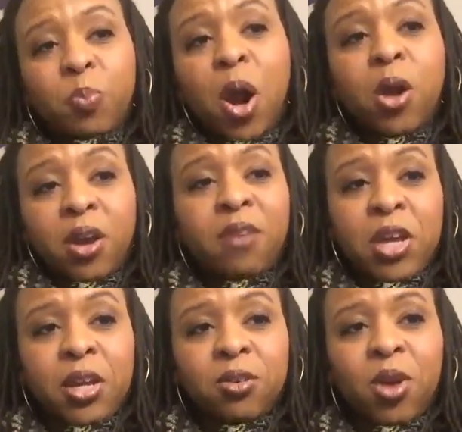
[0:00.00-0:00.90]
part of
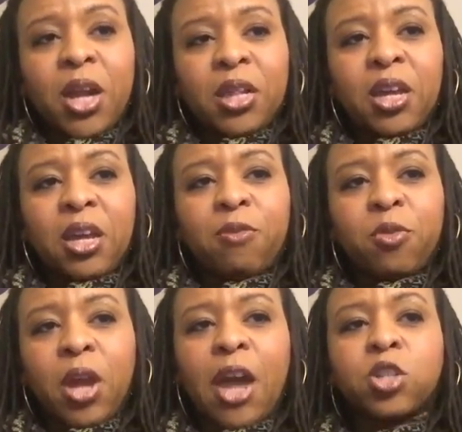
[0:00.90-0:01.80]
it, right? Like if
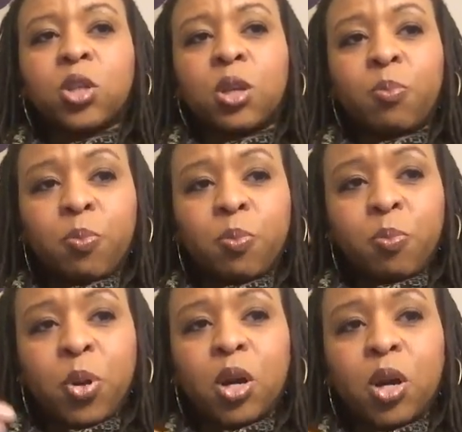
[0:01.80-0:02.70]
we actually
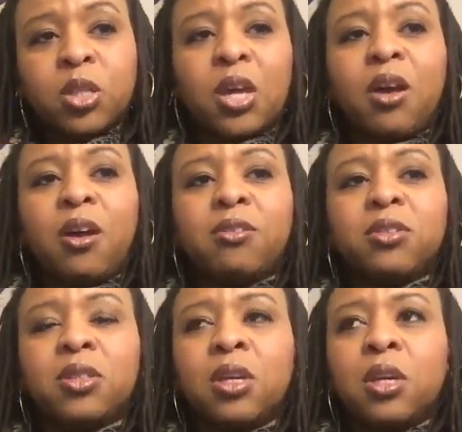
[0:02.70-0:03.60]
put
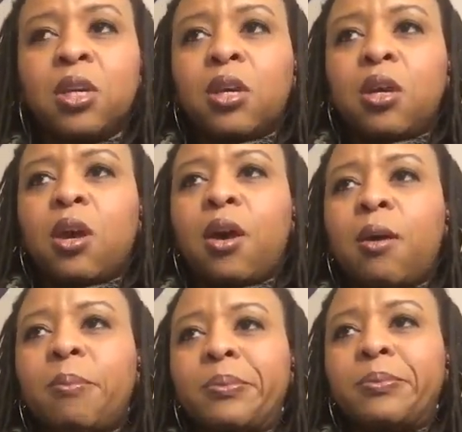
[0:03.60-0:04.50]
ourselves
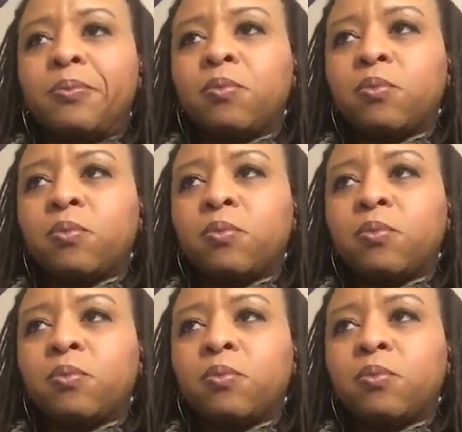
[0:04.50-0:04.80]
in